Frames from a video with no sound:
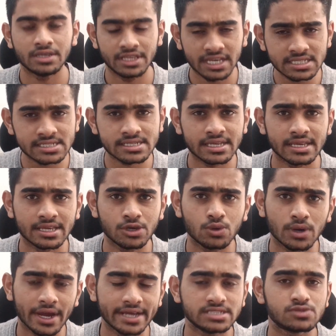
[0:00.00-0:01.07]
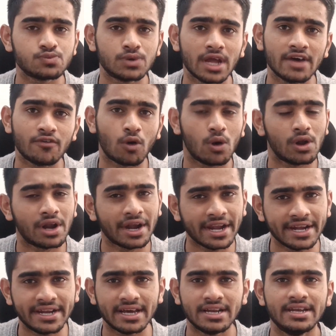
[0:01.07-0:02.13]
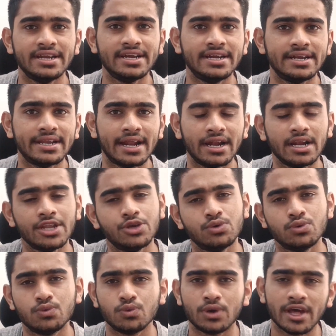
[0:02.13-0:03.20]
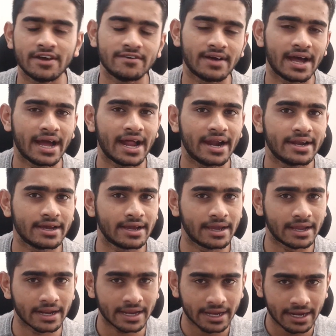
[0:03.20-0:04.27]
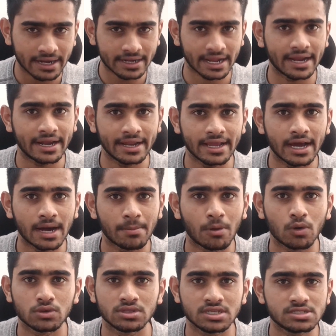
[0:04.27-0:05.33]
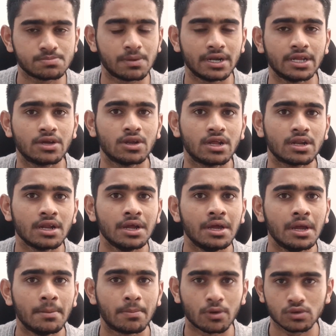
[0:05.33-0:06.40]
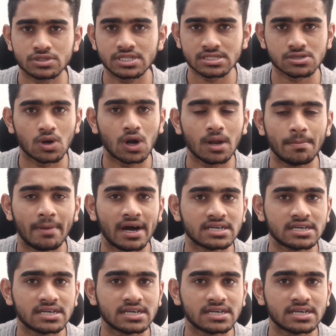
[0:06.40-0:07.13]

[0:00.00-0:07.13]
Yes, you guys would have already done it and you would have had a great idea about this particular process called